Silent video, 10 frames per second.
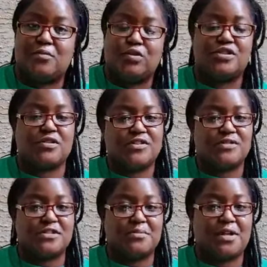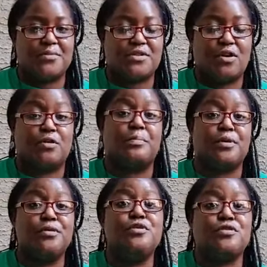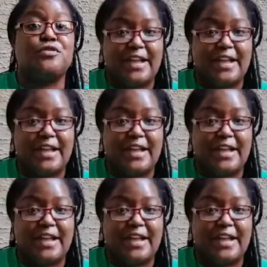which is also sometimes called blue-green